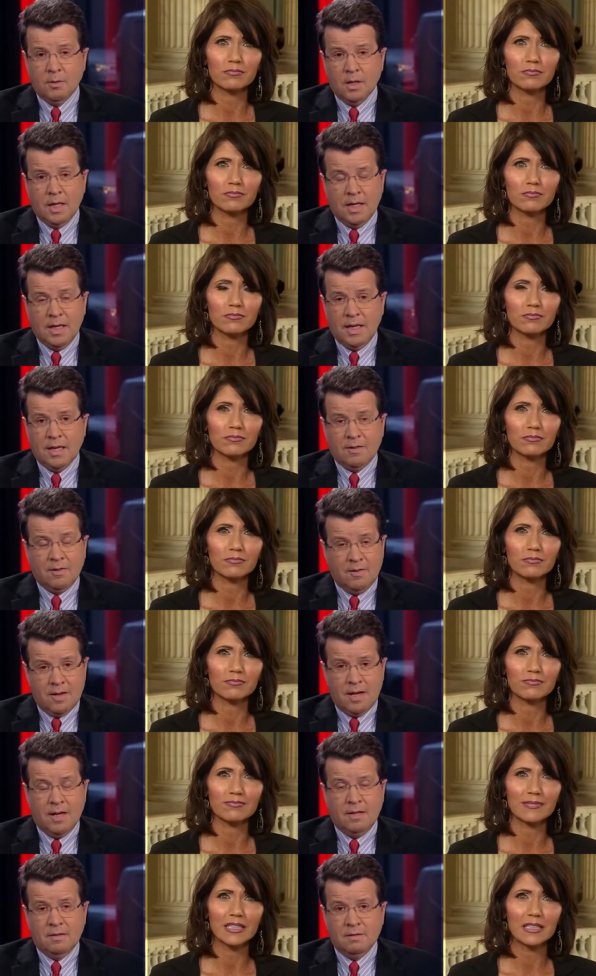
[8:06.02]
Speaker 1: really gets
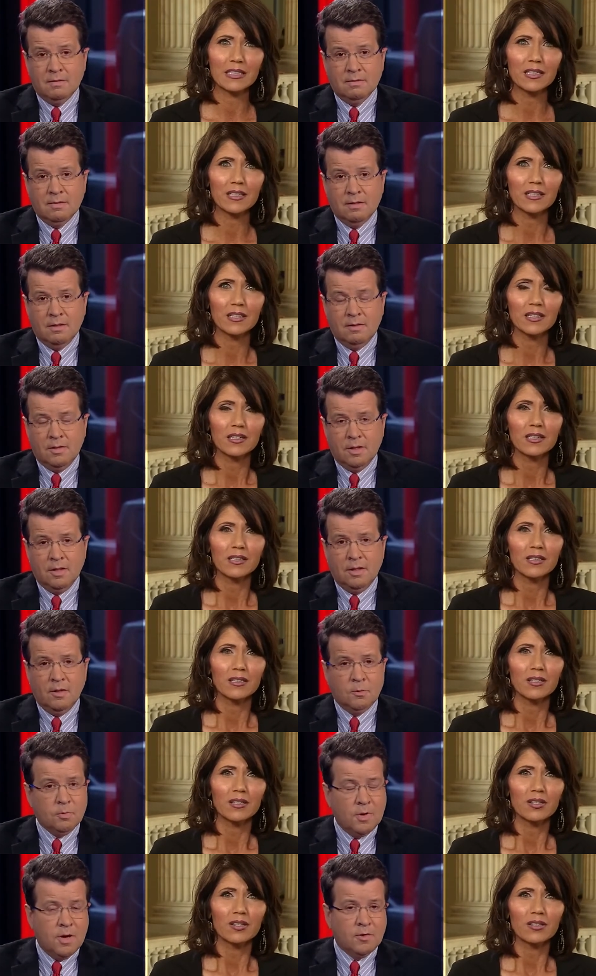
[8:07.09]
done until this
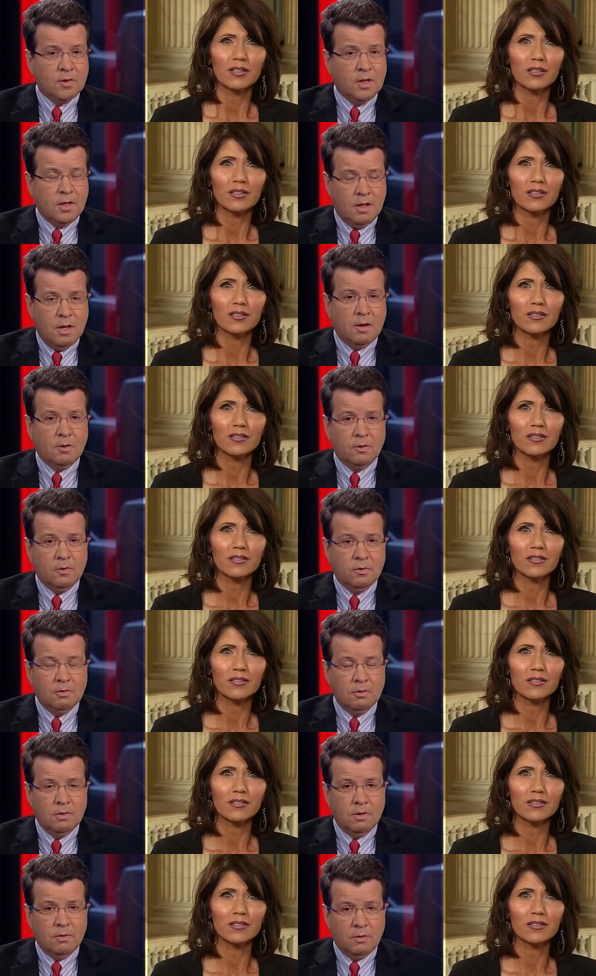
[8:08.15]
president goes.
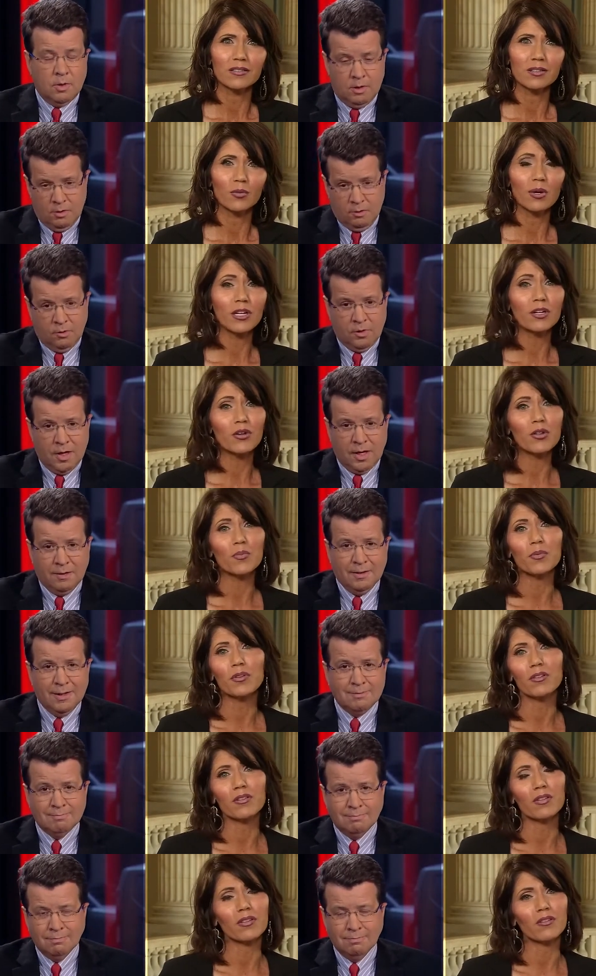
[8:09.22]
What you're well, saying, you know, the,
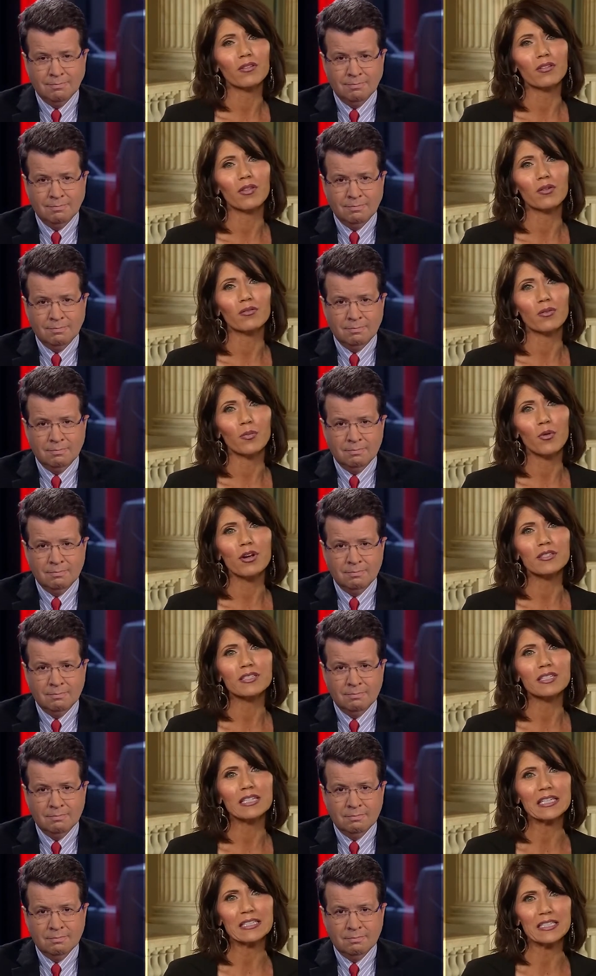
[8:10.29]
right?
Speaker 2: the, the,
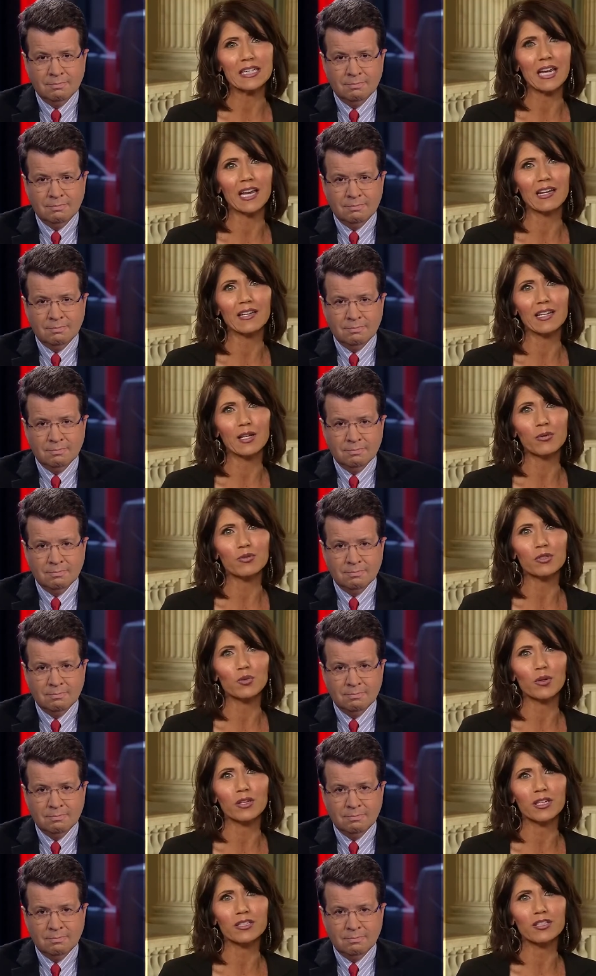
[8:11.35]
president indicated he was
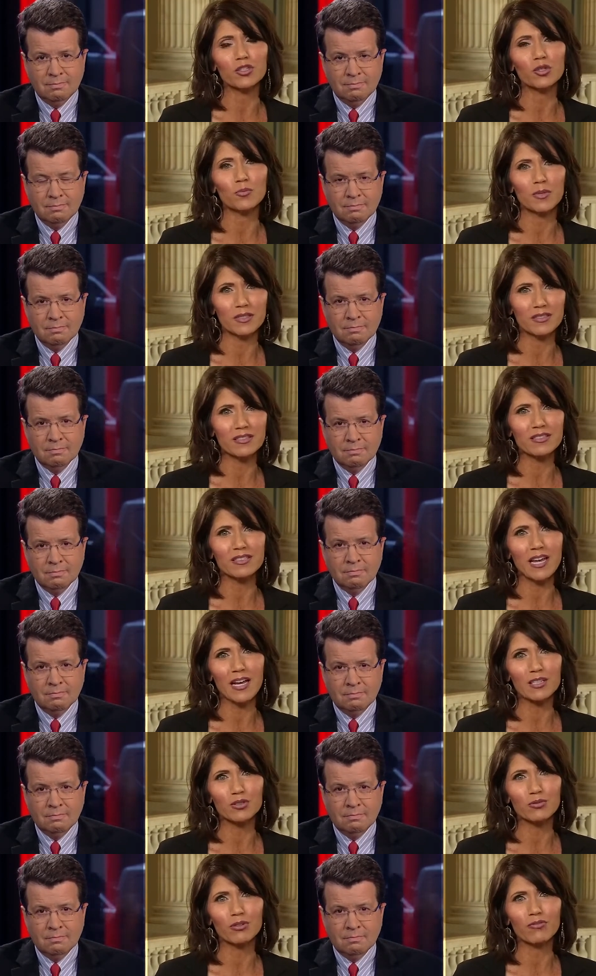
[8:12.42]
willing to do business
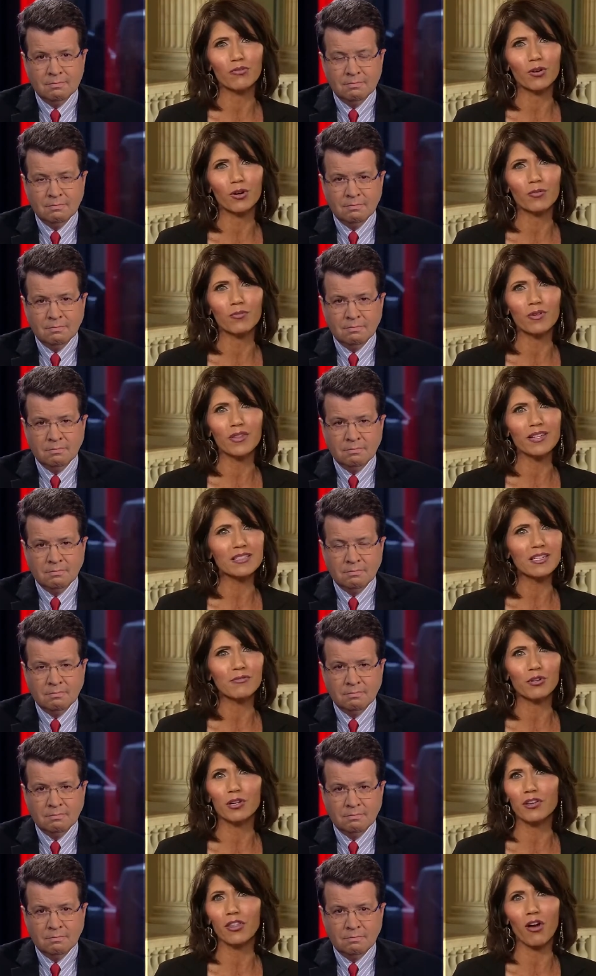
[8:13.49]
tax reform, but that's not
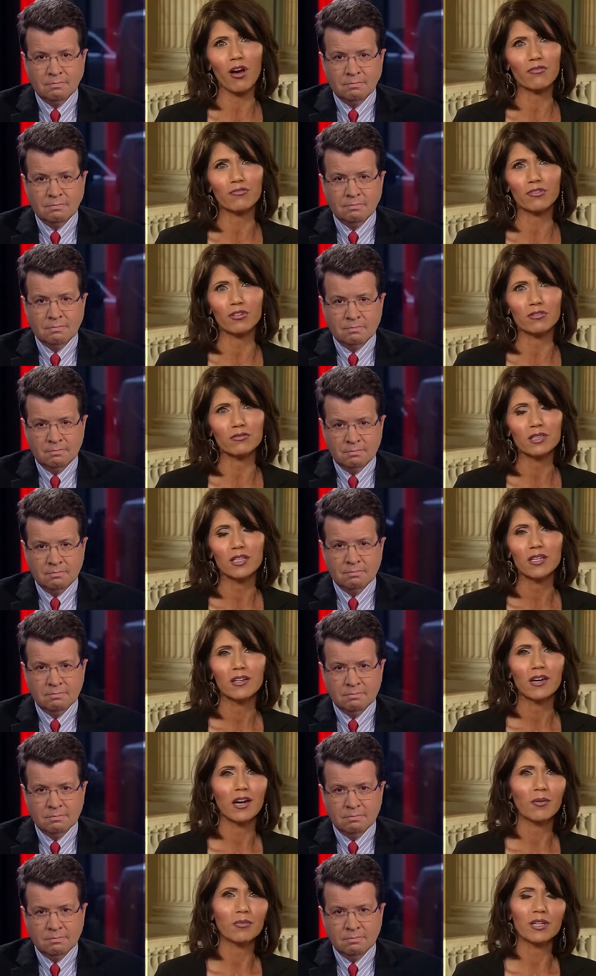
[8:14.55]
very thoughtful.
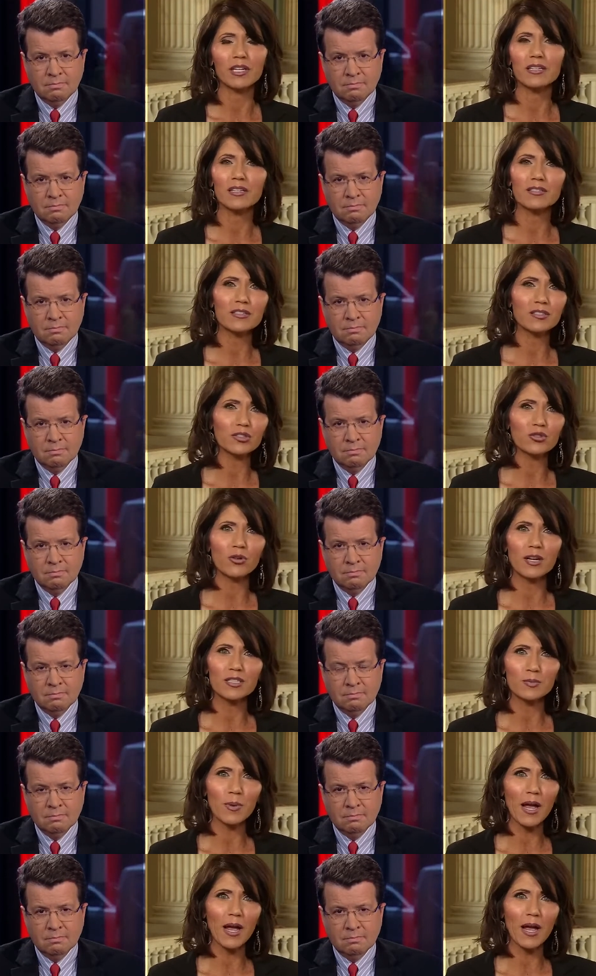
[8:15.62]
Um, he doesn't address